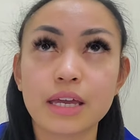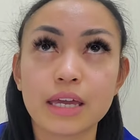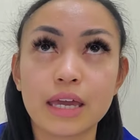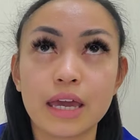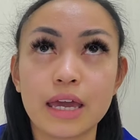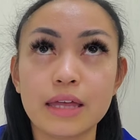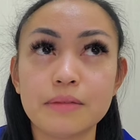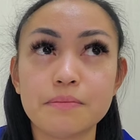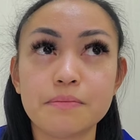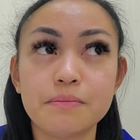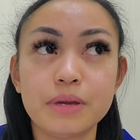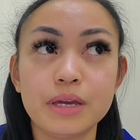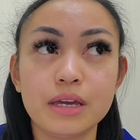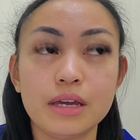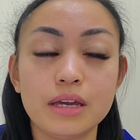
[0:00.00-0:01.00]
can
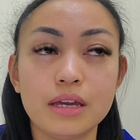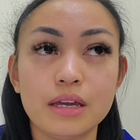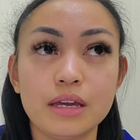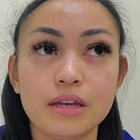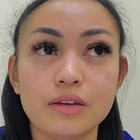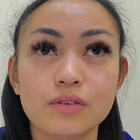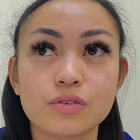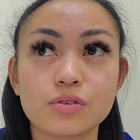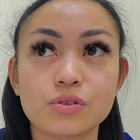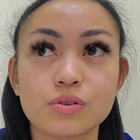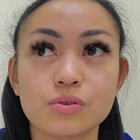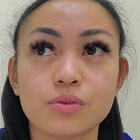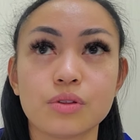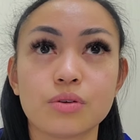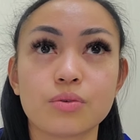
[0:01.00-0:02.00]
be,
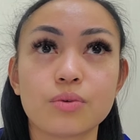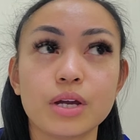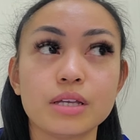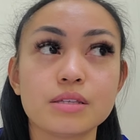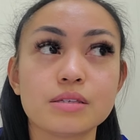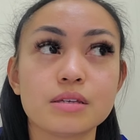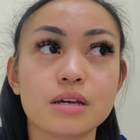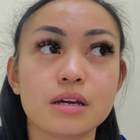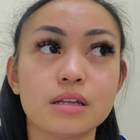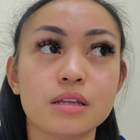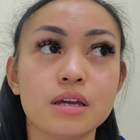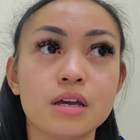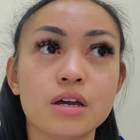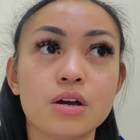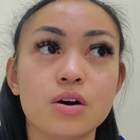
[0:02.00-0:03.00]
so the right
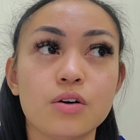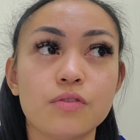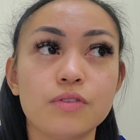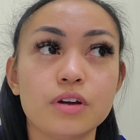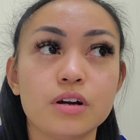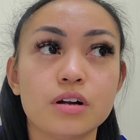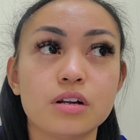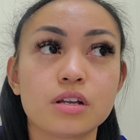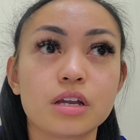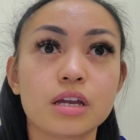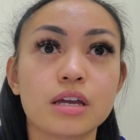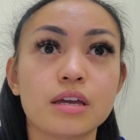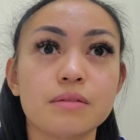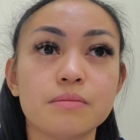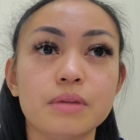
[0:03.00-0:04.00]
side of the heart
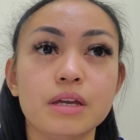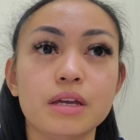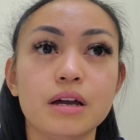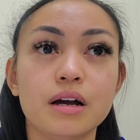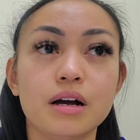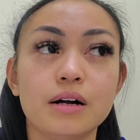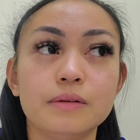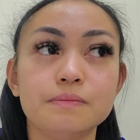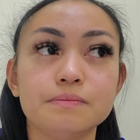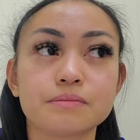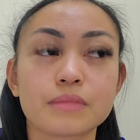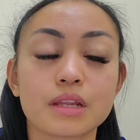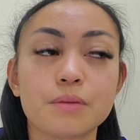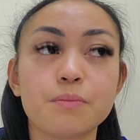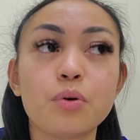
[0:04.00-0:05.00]
can be
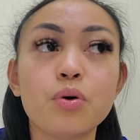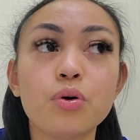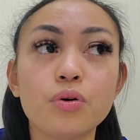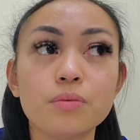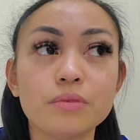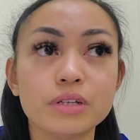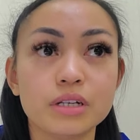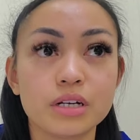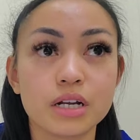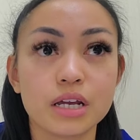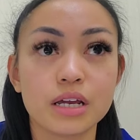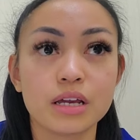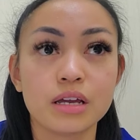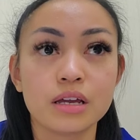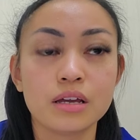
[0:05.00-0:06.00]

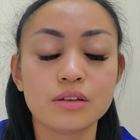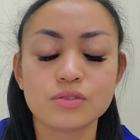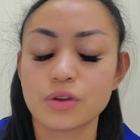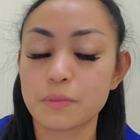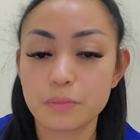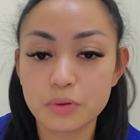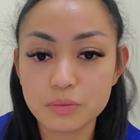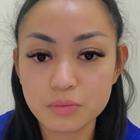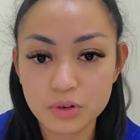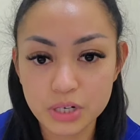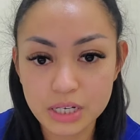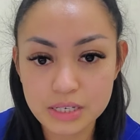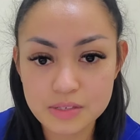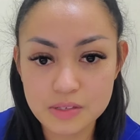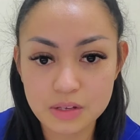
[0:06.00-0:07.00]
pulmonic
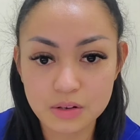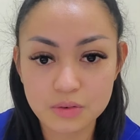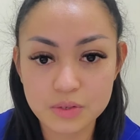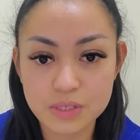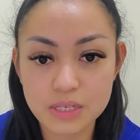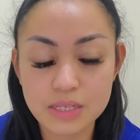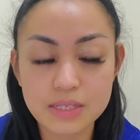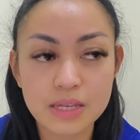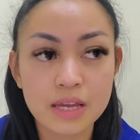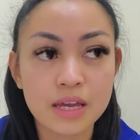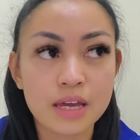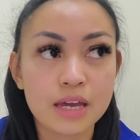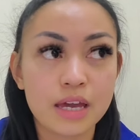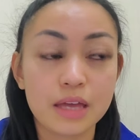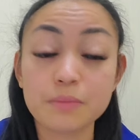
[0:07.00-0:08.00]
stenosis
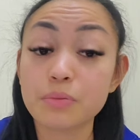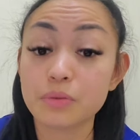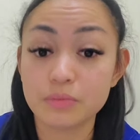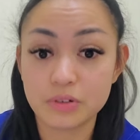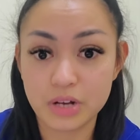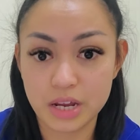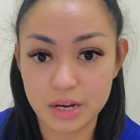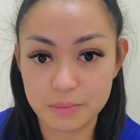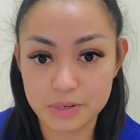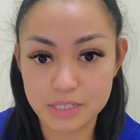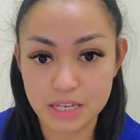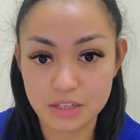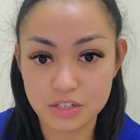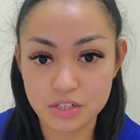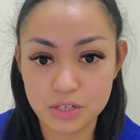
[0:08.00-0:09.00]
and pulmonary
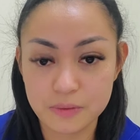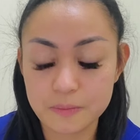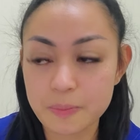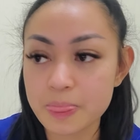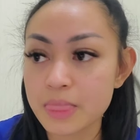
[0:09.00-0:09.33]
hypertension.